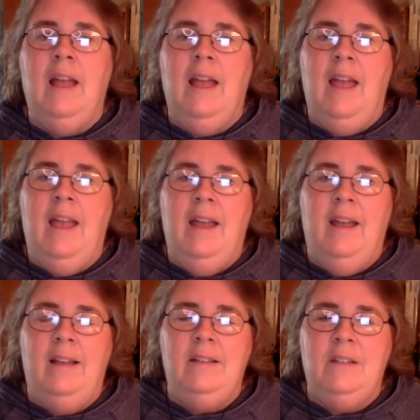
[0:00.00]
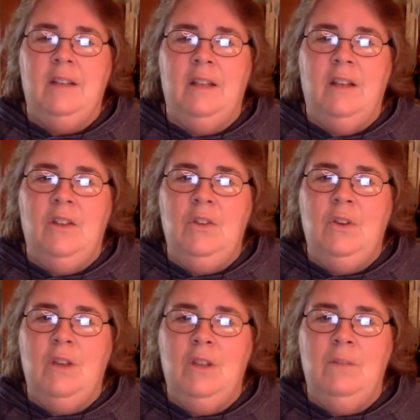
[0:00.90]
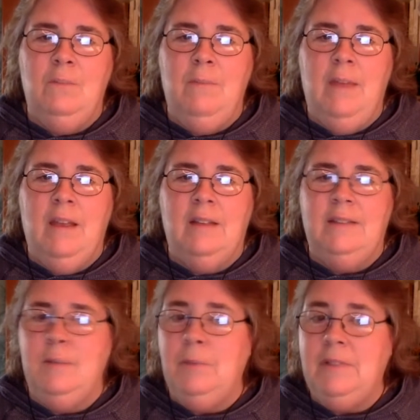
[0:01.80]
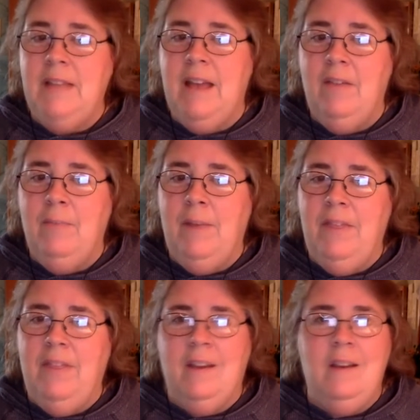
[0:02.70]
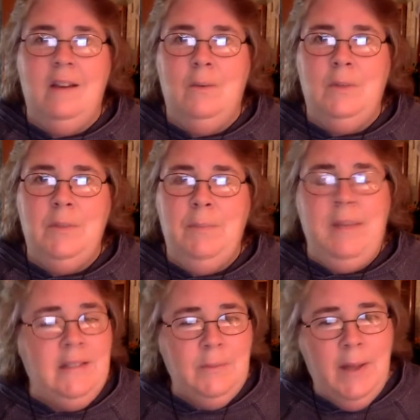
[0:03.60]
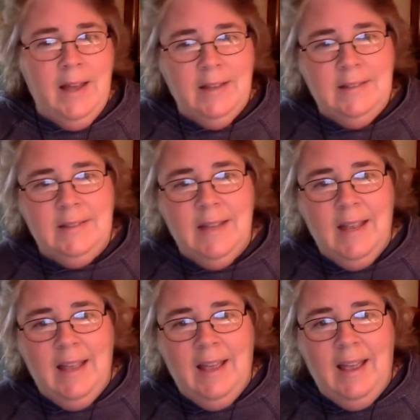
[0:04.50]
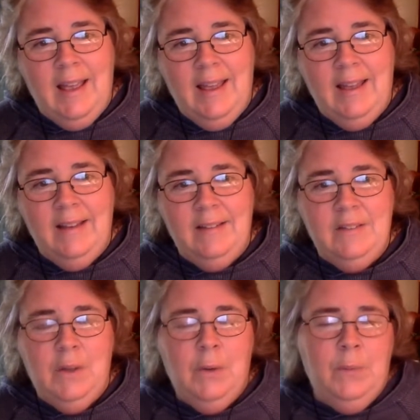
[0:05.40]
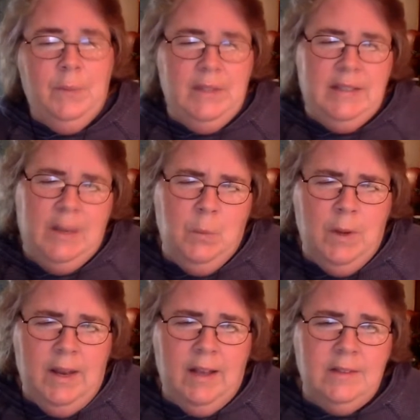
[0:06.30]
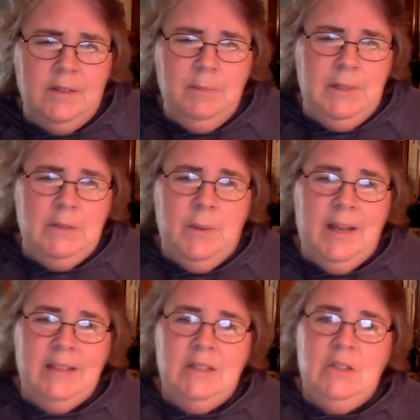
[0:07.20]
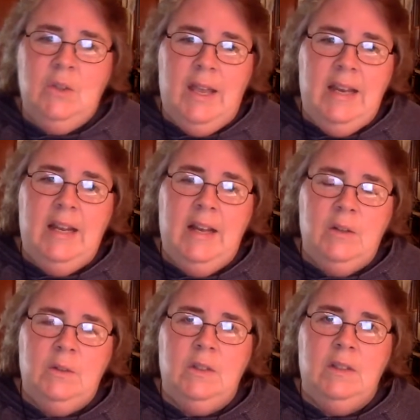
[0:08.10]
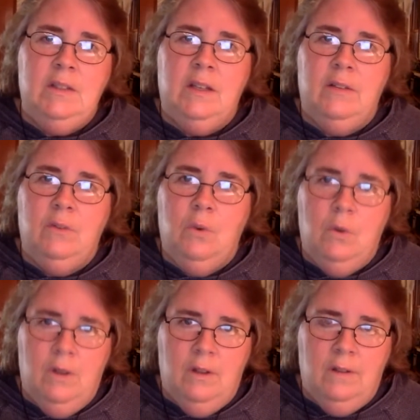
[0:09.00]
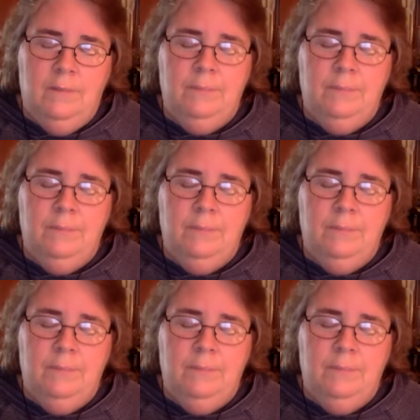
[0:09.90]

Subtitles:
and you can make a simple salve by thickening it with beeswax. And so they said 1 ounce of beeswax to 8 ounces of oil.